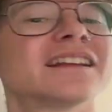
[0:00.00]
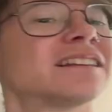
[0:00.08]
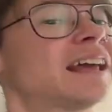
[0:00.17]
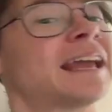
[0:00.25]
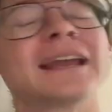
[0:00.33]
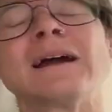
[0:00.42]

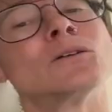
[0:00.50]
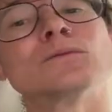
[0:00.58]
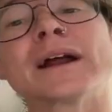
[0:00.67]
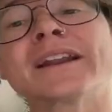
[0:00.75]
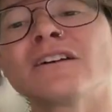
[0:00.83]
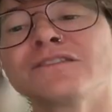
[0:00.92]
they
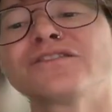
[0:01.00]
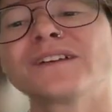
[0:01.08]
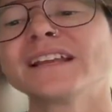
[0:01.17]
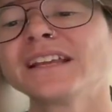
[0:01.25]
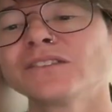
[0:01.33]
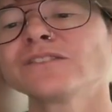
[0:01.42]
run off
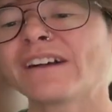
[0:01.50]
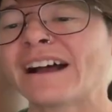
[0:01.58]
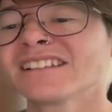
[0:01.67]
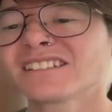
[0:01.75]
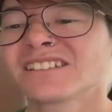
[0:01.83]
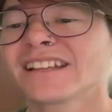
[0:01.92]
even
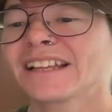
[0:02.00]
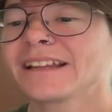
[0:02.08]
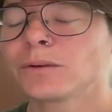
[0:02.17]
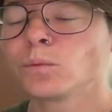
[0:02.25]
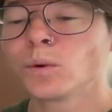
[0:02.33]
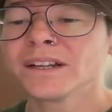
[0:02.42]
faster than
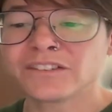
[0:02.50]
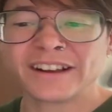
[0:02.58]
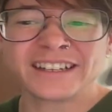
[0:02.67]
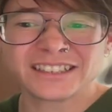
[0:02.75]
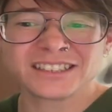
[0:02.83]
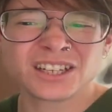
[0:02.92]
they would if I
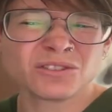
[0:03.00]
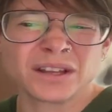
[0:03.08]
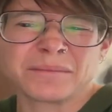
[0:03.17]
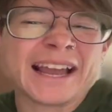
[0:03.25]
didn't cue them.